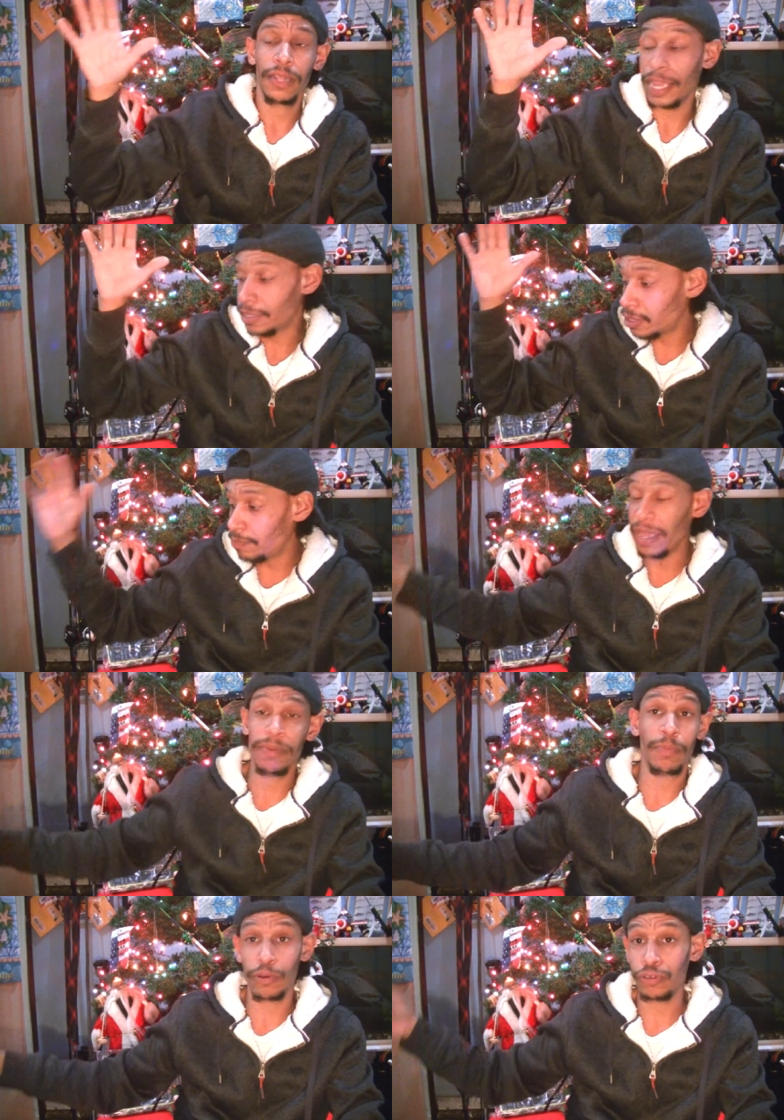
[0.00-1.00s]
like the
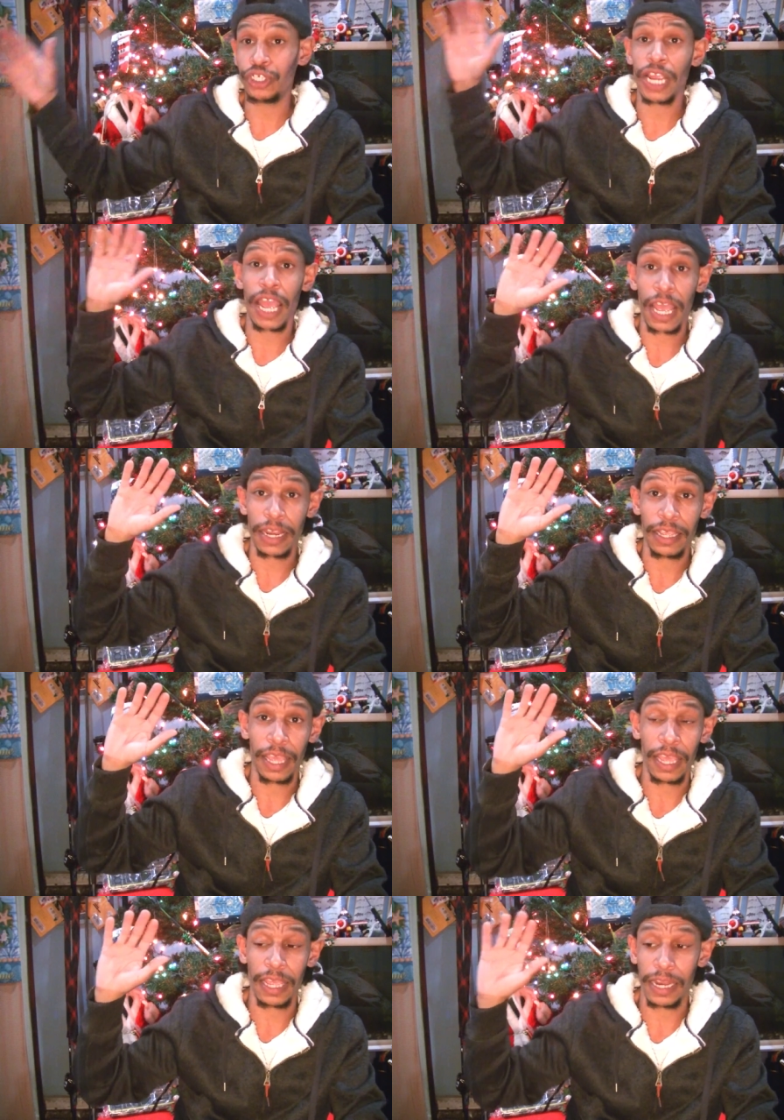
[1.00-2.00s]
baby bull shad
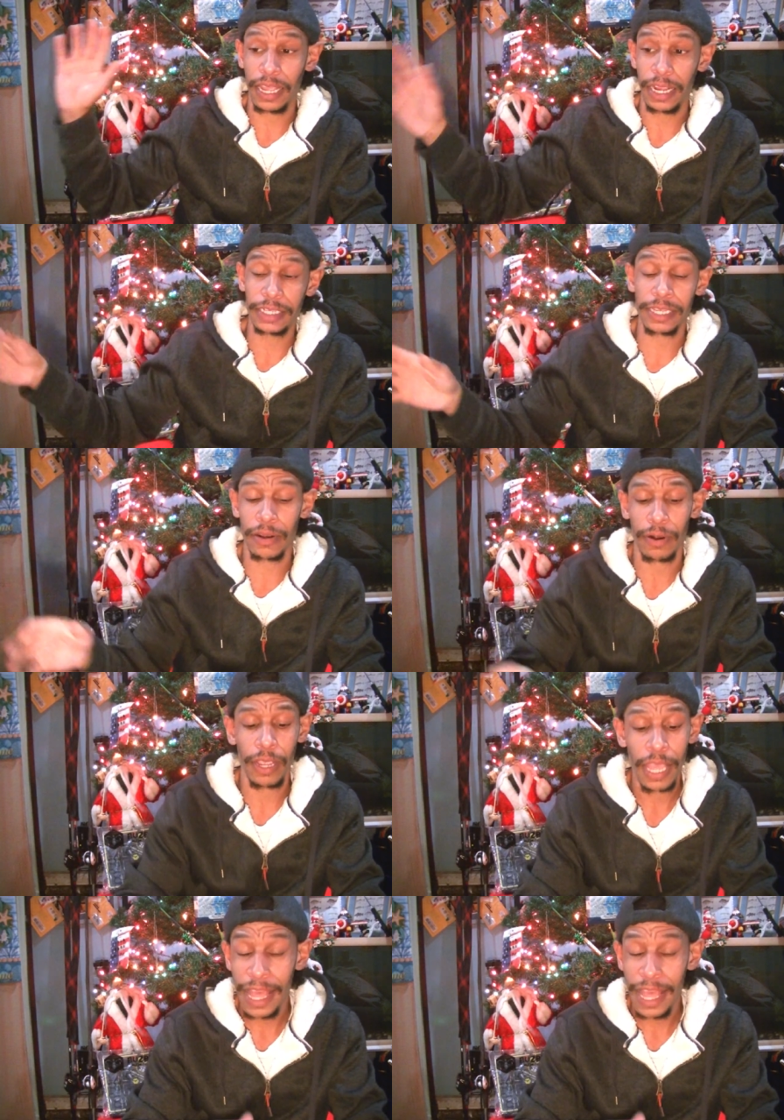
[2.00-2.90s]
and, and etc.